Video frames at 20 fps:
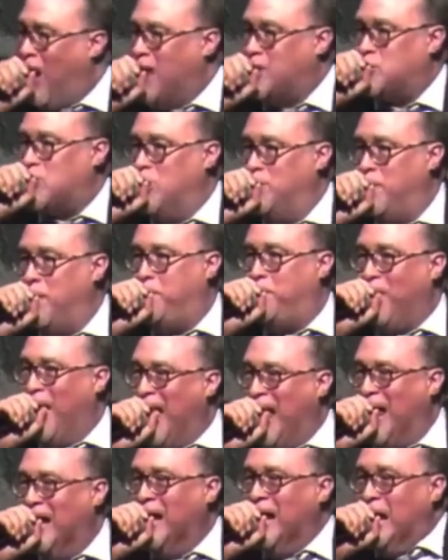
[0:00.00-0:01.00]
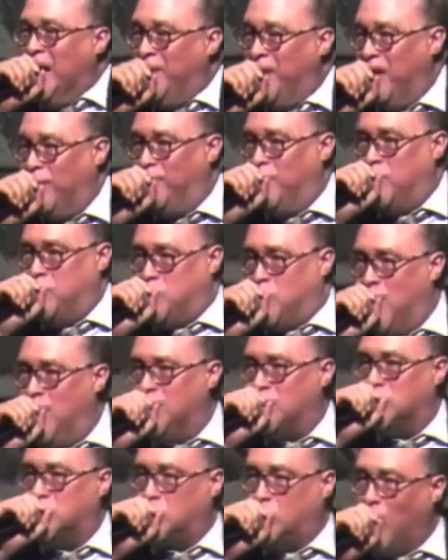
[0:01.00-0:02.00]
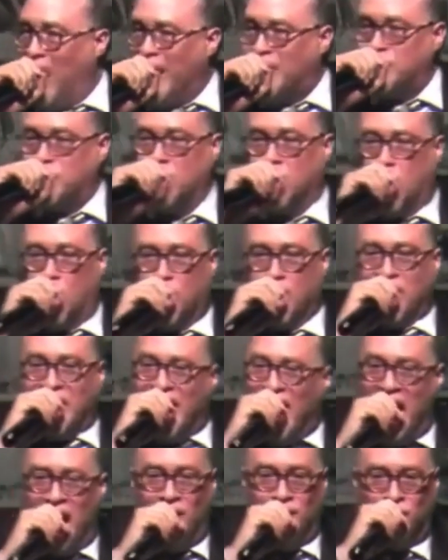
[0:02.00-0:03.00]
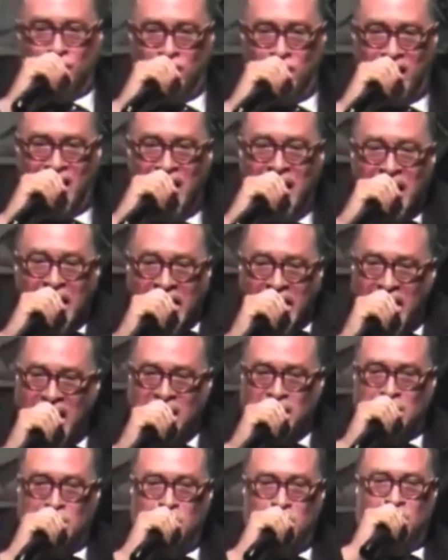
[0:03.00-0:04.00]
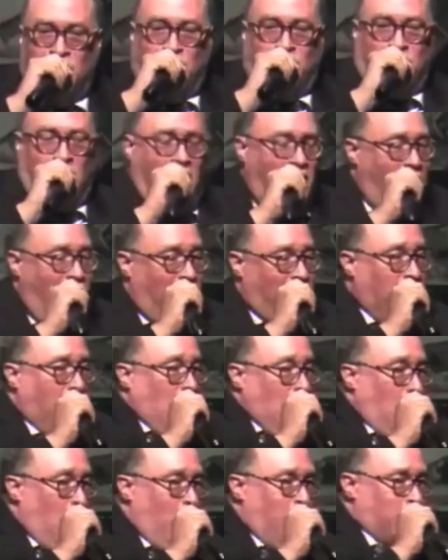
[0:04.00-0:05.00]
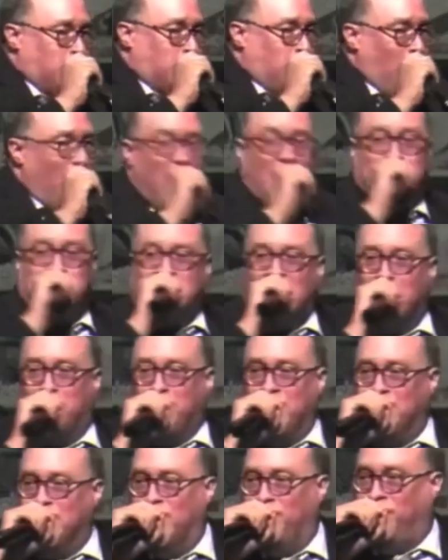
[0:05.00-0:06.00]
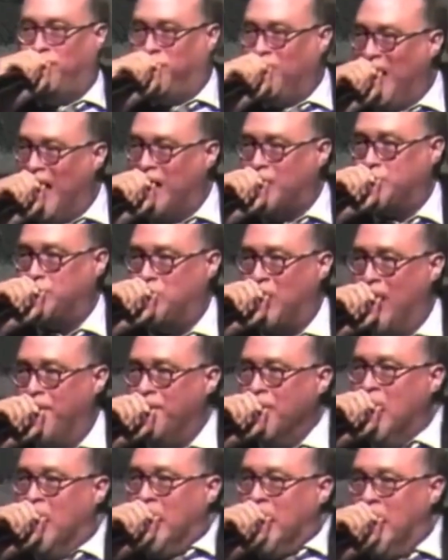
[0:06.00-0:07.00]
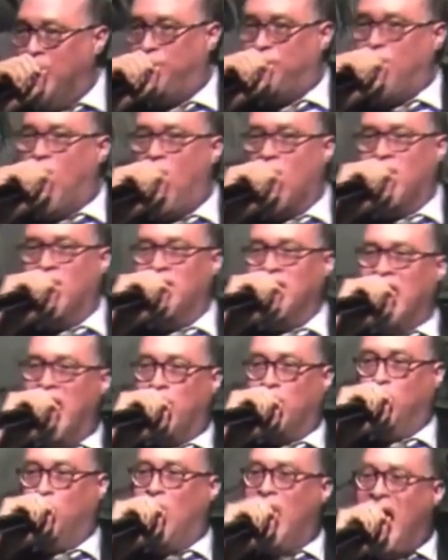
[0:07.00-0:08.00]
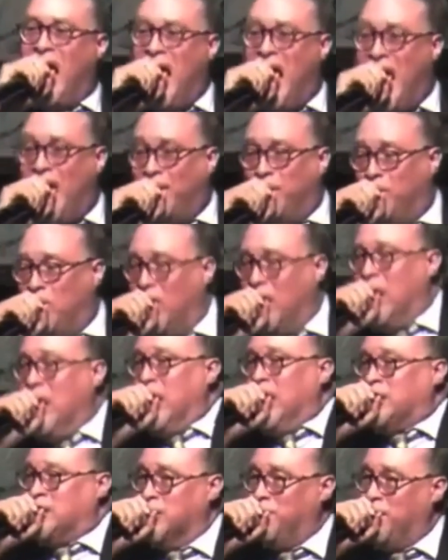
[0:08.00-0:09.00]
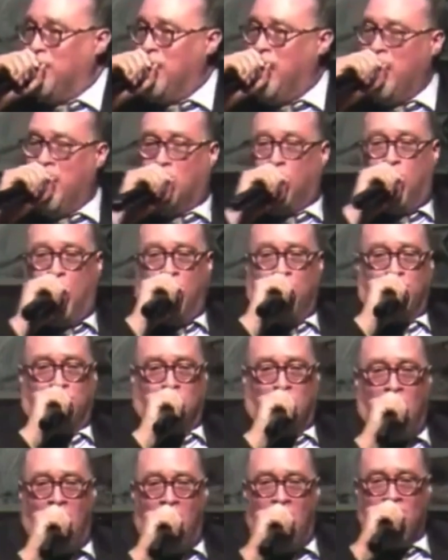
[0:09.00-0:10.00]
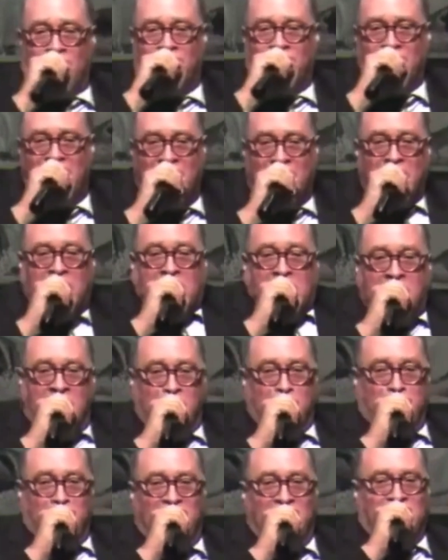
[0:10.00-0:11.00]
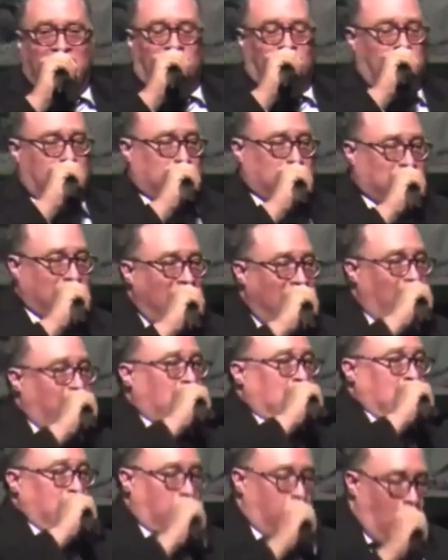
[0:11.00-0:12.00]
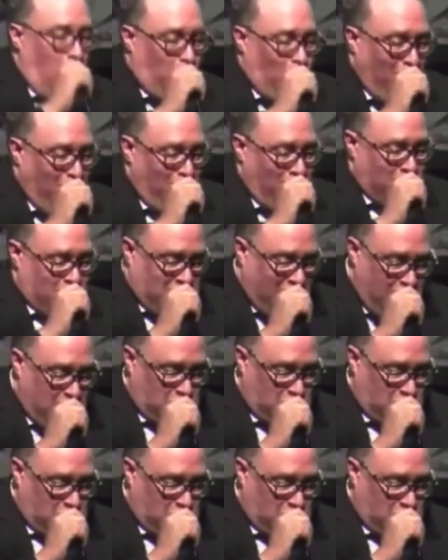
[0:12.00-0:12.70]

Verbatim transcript: could be paid than for Jesus Christ to go to Calvary? Hallelujah. God, who was wrapped up in the flesh, he thought it not robbery to be equal with God, and yet he made of himself no reputation,